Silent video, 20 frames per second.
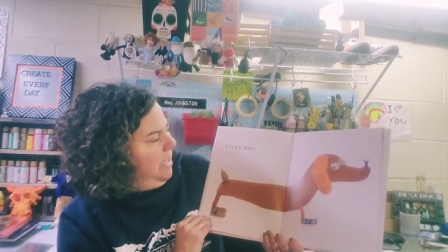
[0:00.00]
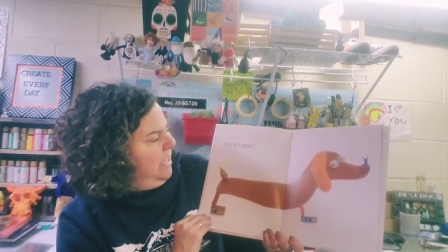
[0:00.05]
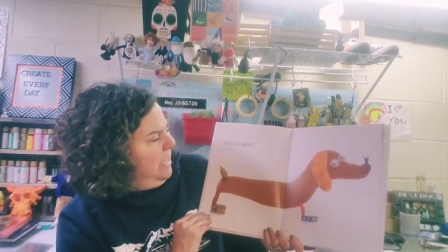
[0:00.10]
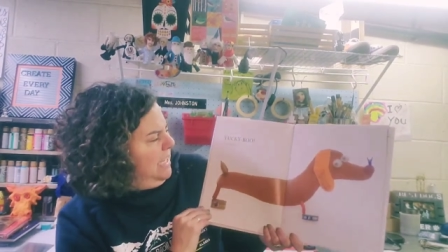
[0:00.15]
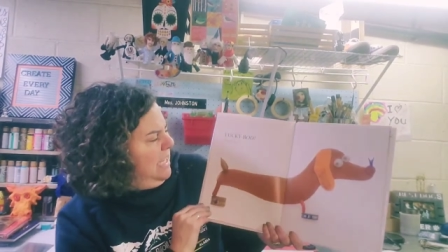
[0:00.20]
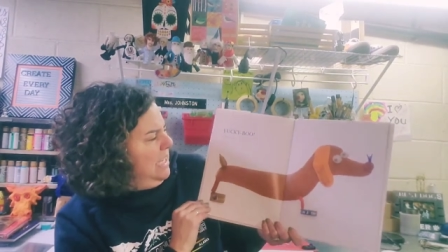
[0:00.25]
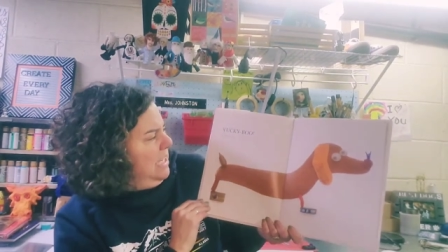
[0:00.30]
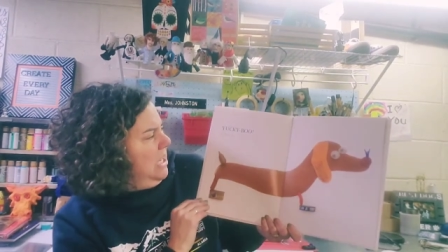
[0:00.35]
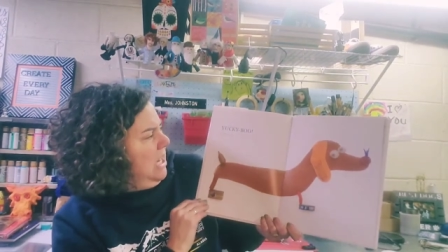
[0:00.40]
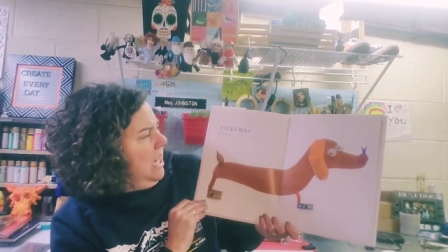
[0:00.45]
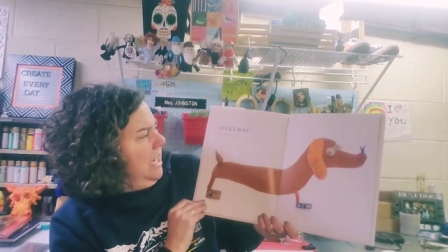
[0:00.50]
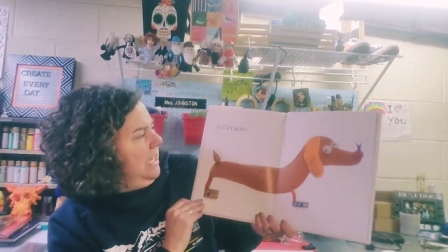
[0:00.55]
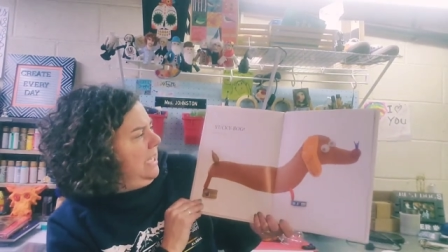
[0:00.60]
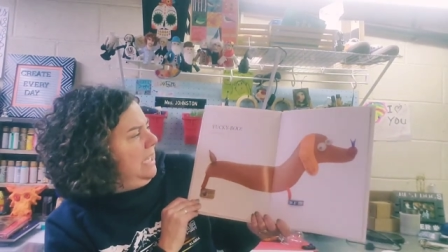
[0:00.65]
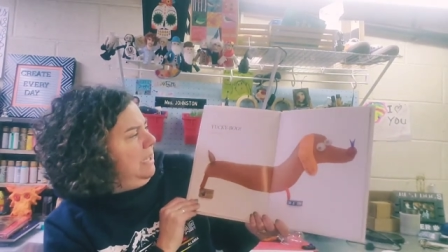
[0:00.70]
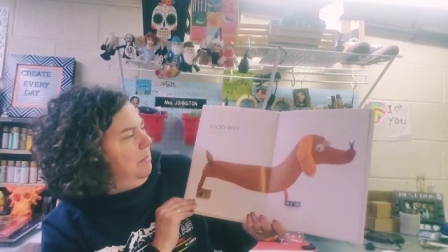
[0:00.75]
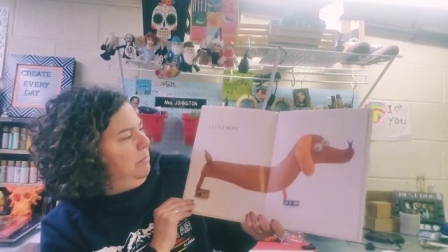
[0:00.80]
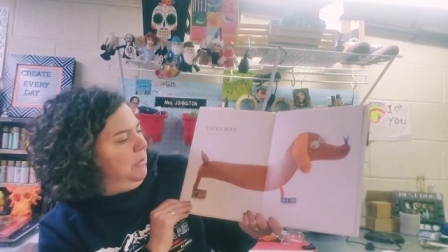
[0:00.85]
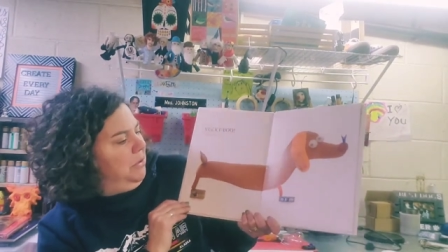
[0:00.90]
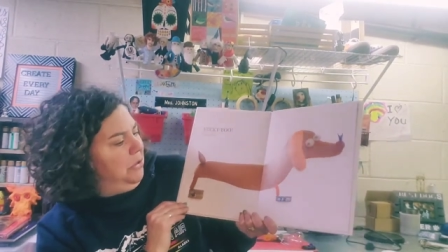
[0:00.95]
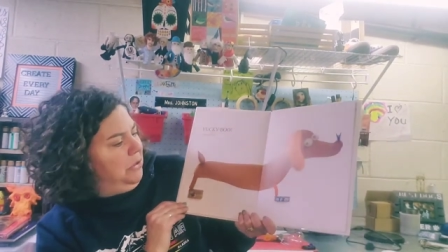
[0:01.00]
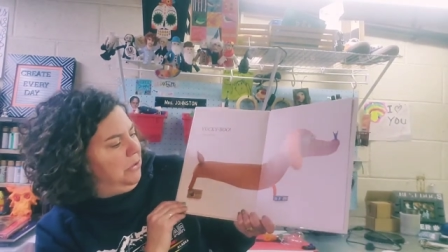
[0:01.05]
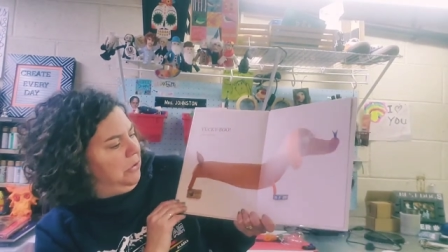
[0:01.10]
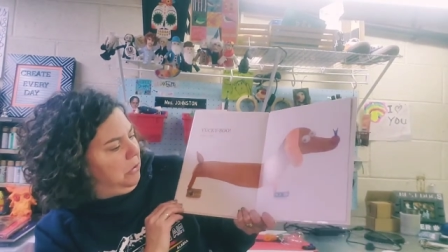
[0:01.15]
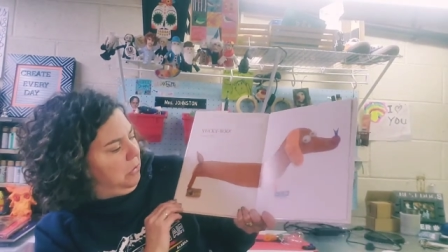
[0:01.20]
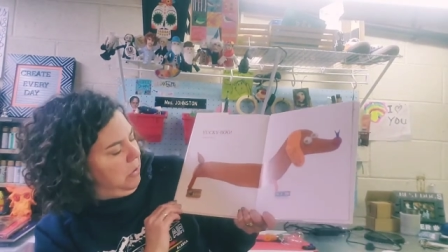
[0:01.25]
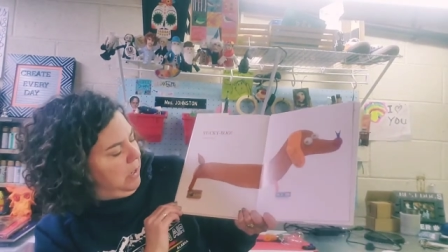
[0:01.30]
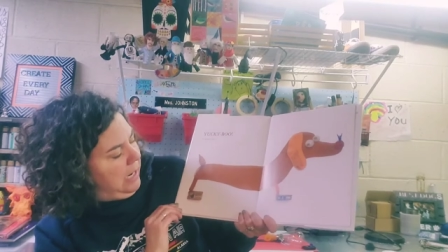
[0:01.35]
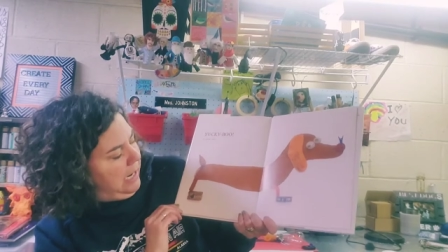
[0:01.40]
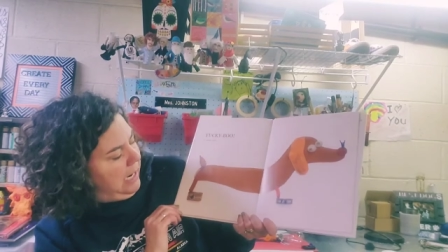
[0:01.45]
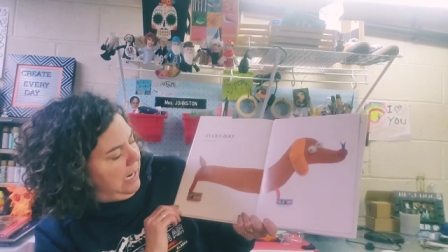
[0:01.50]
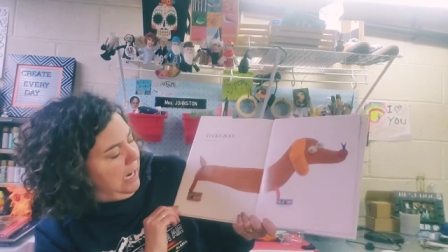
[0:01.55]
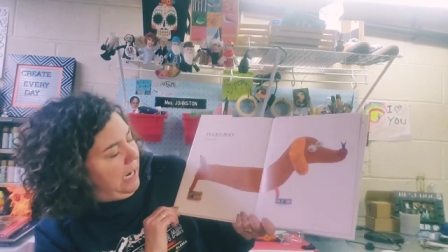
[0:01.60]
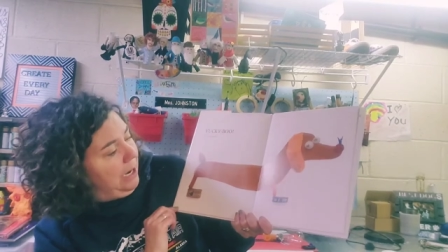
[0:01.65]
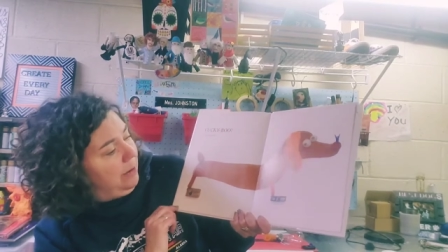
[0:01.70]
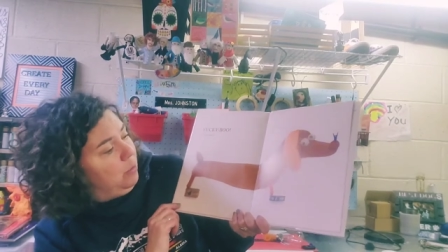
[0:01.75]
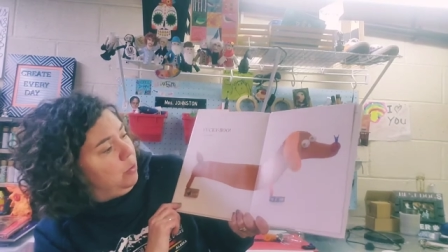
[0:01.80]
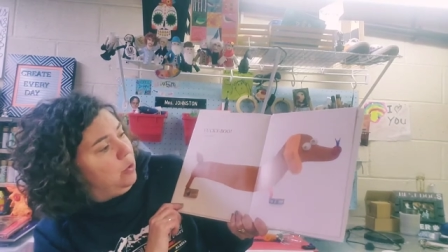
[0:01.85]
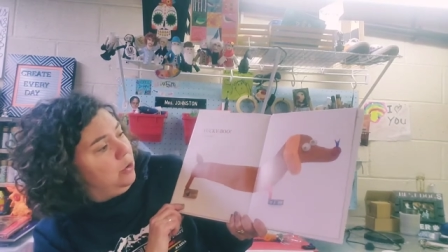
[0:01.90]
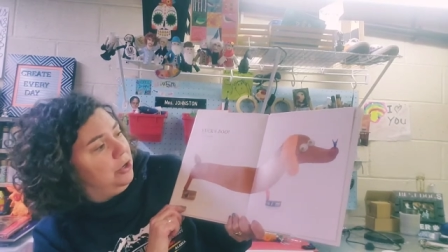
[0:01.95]
Yucky boo,
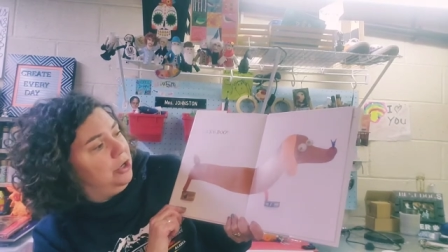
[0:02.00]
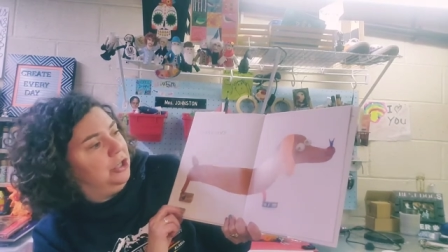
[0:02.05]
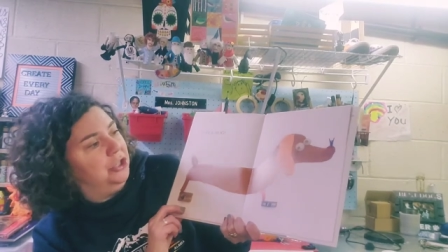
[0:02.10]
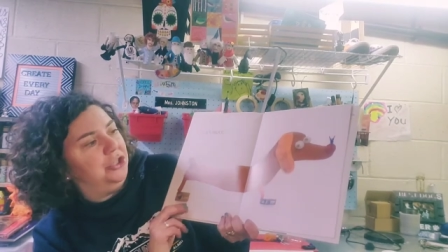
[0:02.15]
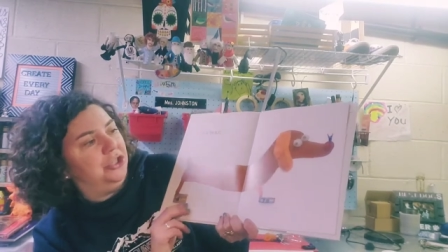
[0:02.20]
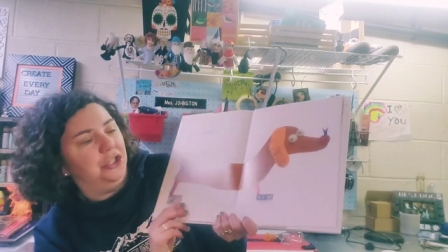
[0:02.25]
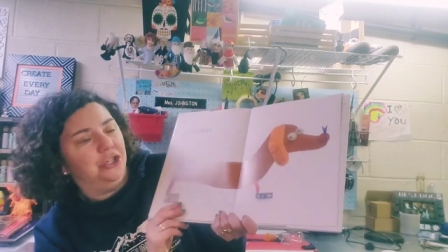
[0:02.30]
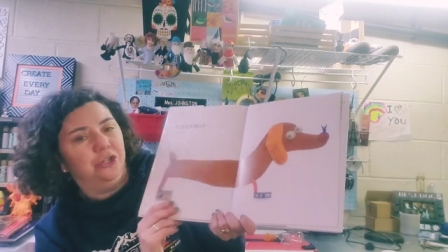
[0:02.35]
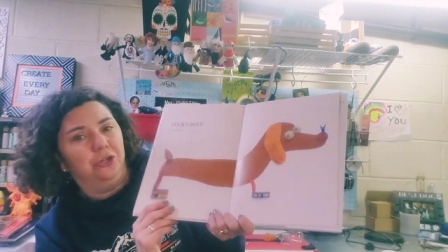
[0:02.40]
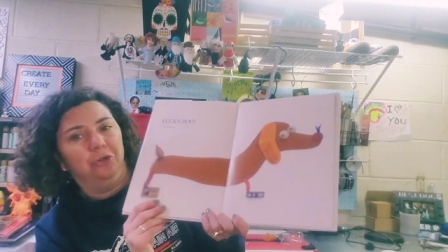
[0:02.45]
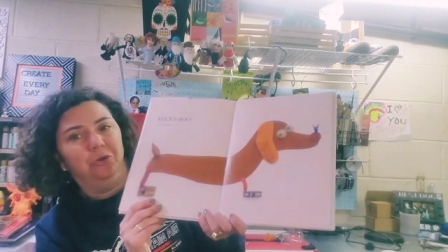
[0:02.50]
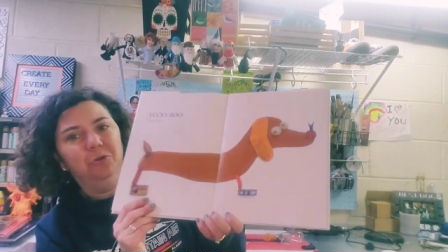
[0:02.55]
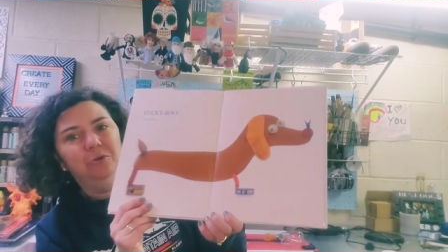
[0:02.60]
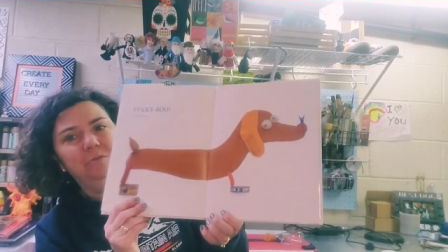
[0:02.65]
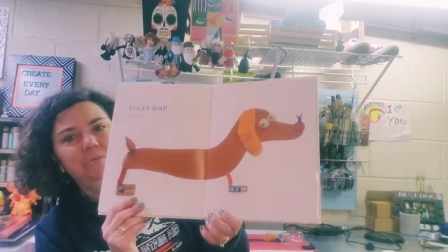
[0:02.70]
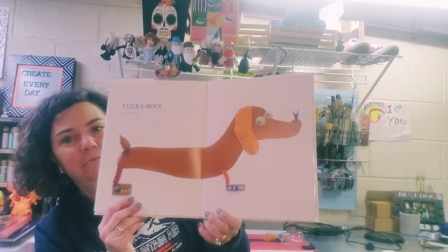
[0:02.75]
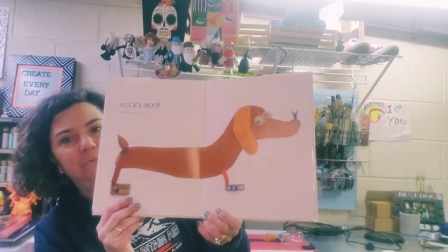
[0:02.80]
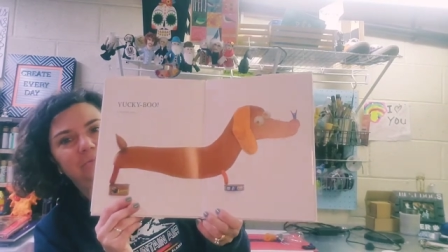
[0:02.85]
I warned you.